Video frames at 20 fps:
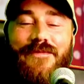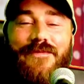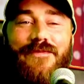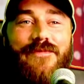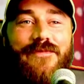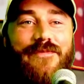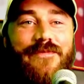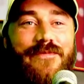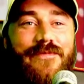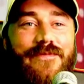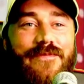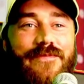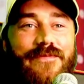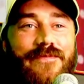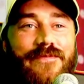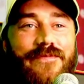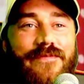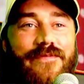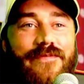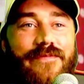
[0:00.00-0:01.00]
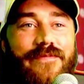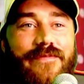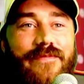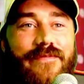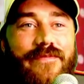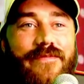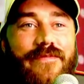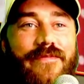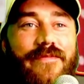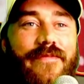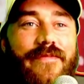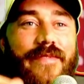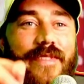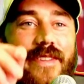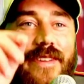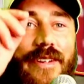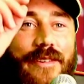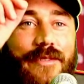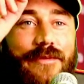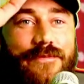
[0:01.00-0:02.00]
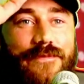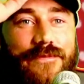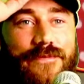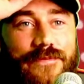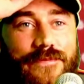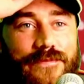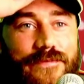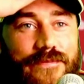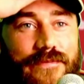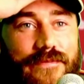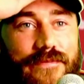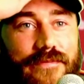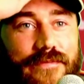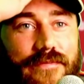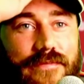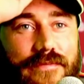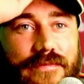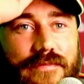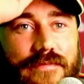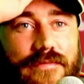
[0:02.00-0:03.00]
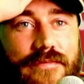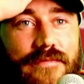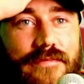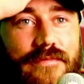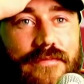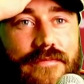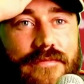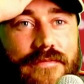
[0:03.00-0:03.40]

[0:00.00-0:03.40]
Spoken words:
Brad, let us know. Oh, here we go. Brad has said the